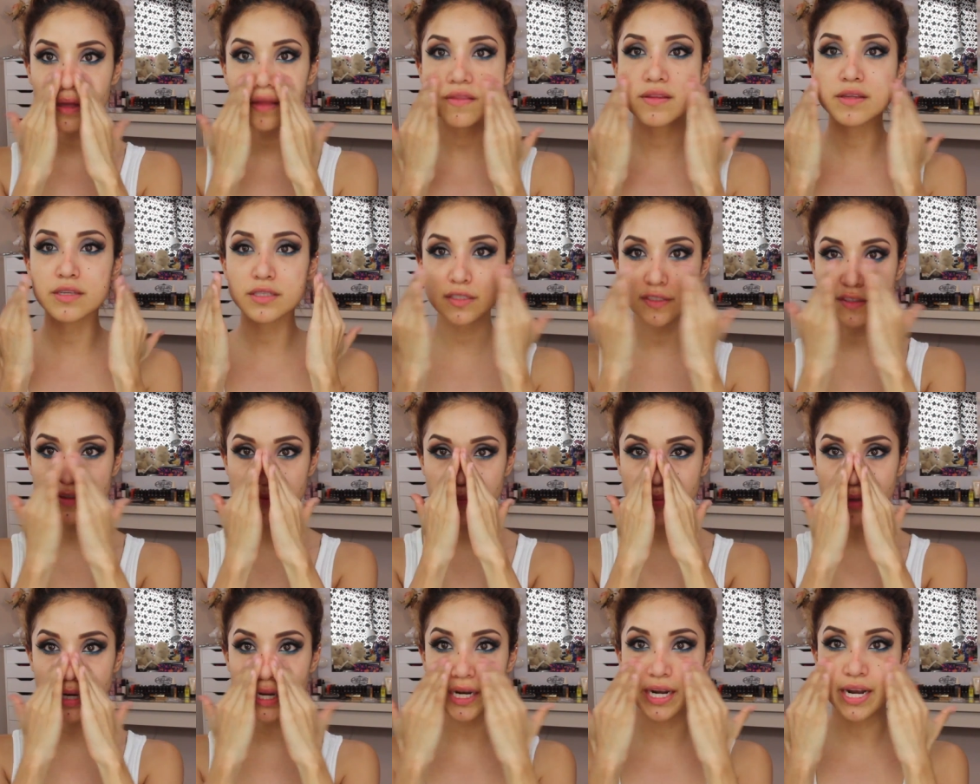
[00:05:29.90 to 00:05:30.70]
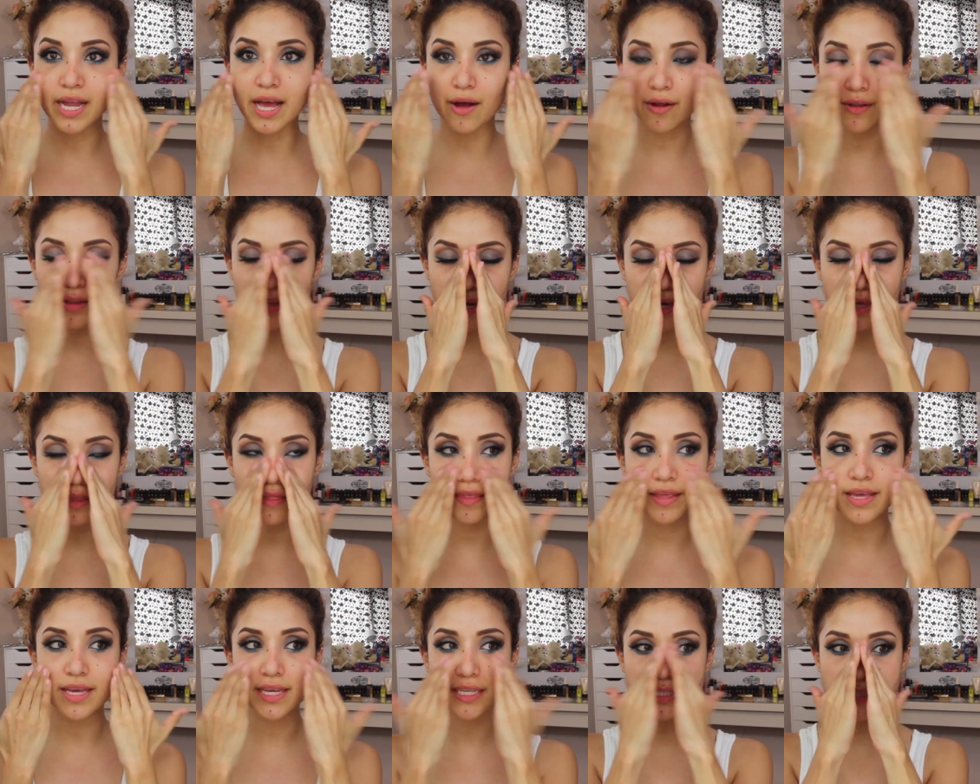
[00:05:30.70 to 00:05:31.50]
and then just spread it out
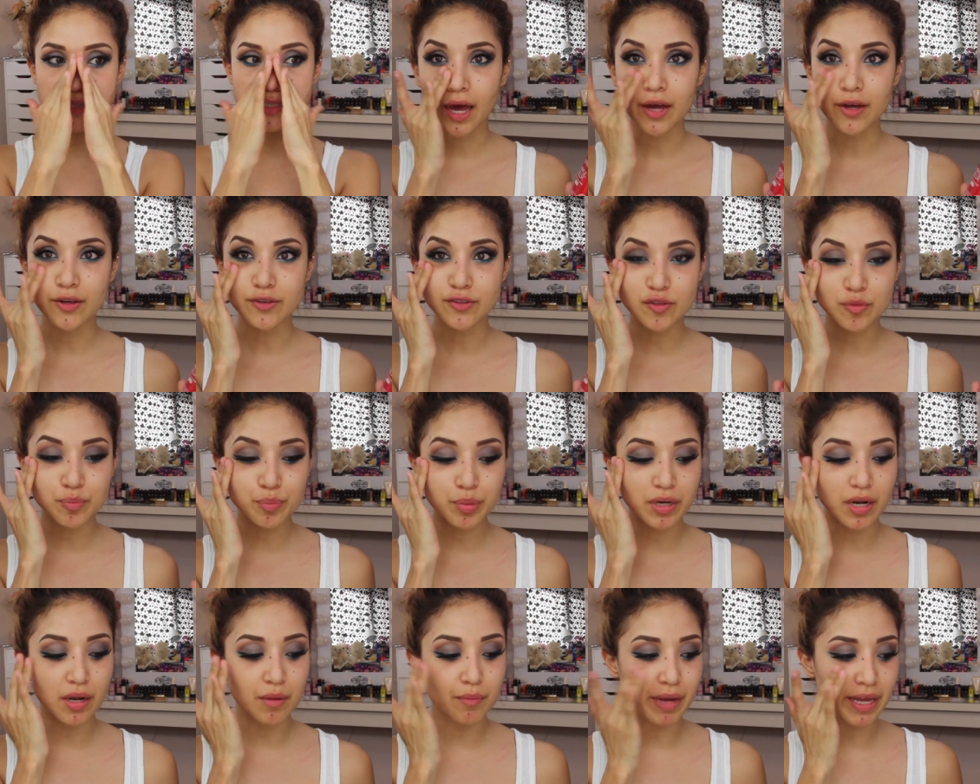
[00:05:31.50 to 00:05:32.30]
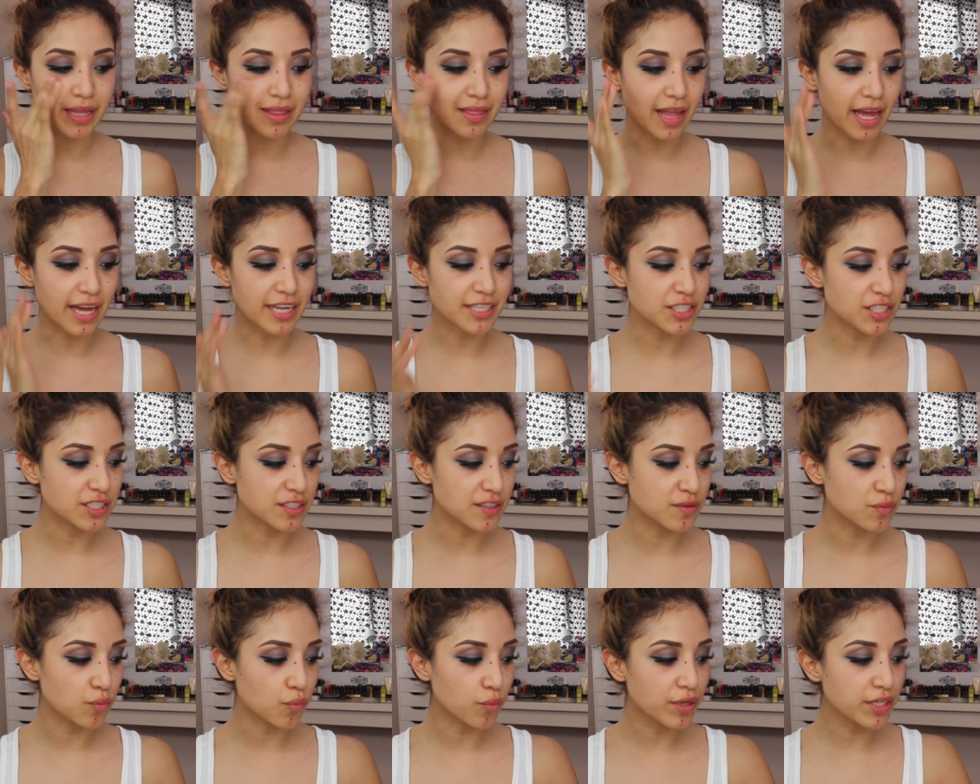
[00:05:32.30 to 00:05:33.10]
like this. I also put on my
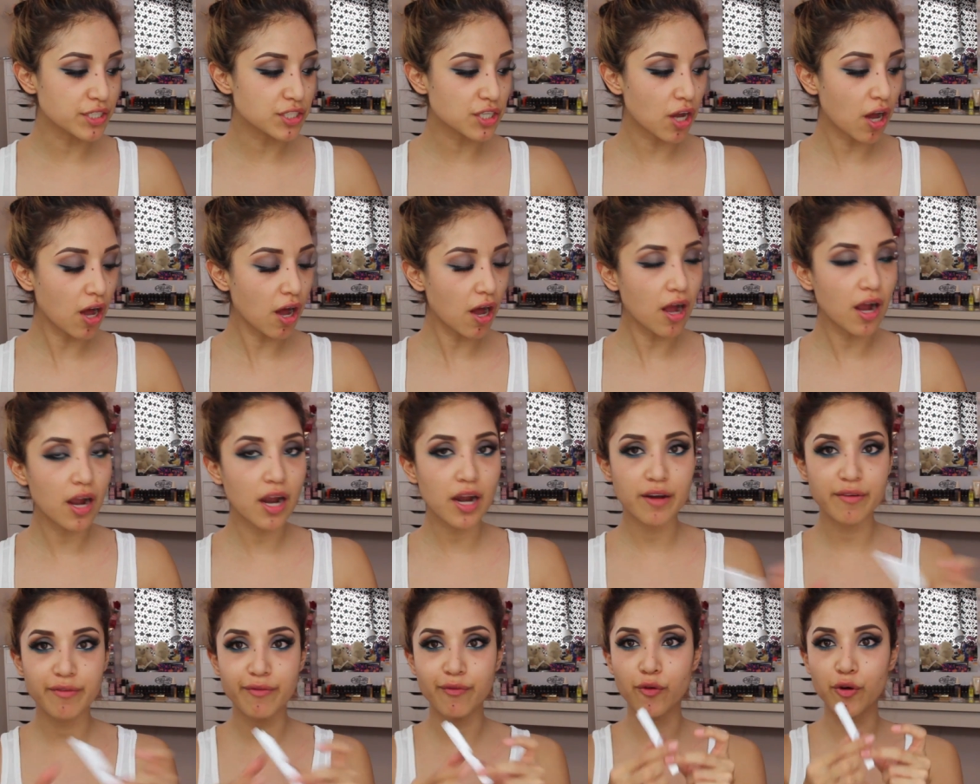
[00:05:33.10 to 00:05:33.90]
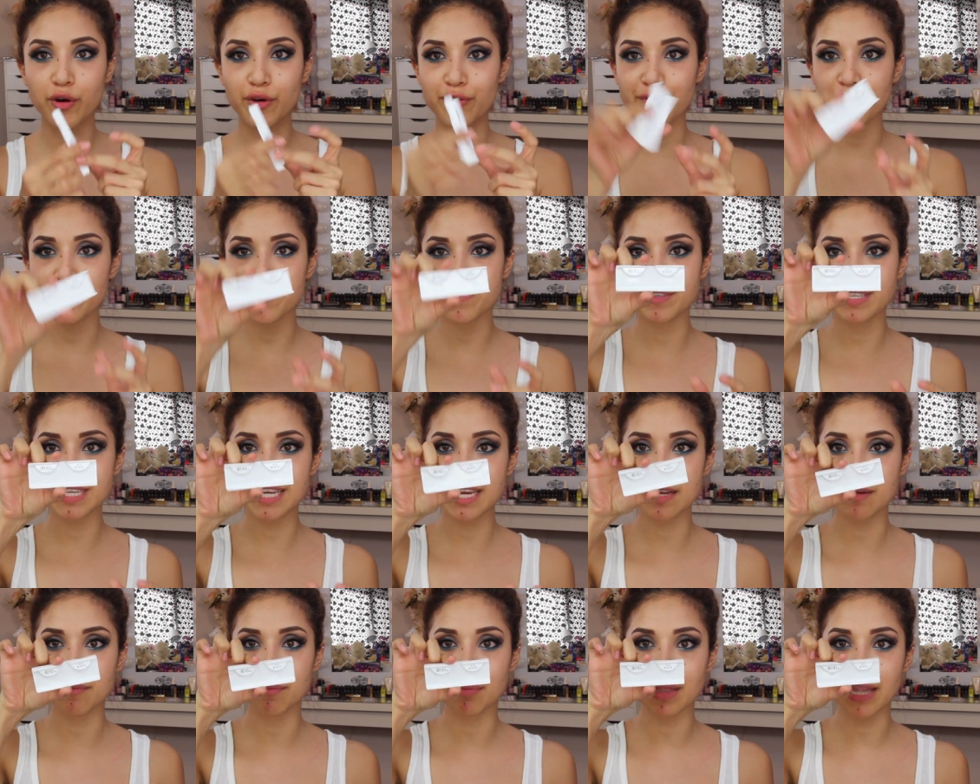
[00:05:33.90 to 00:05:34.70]
lashes, which are
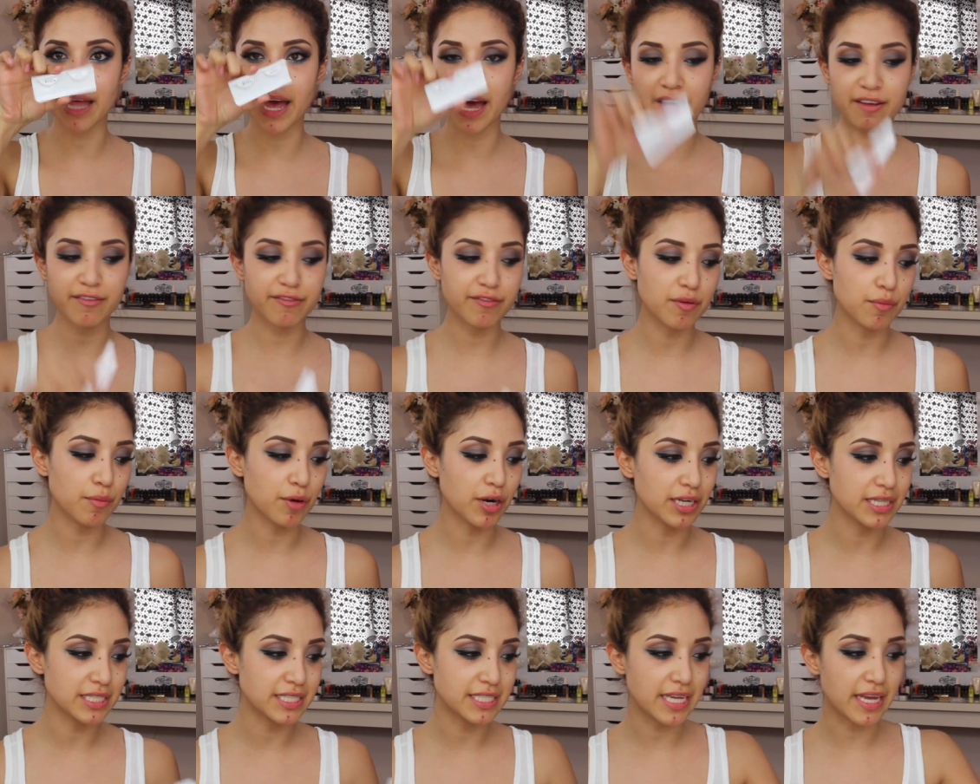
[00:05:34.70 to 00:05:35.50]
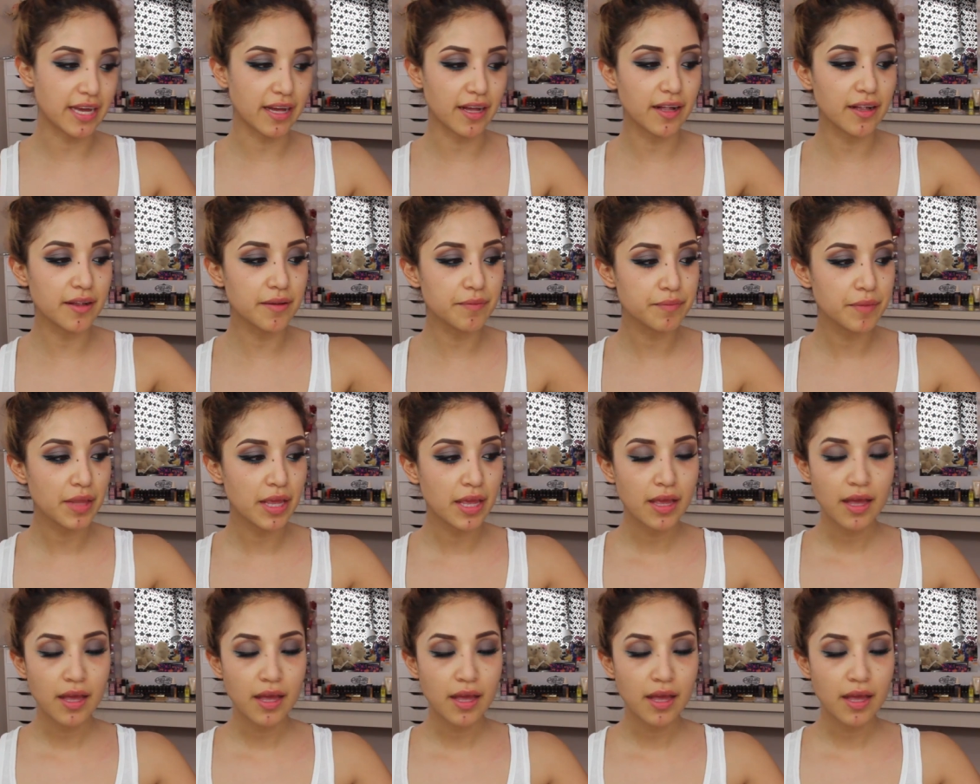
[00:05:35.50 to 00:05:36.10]
415 Black from Ardell.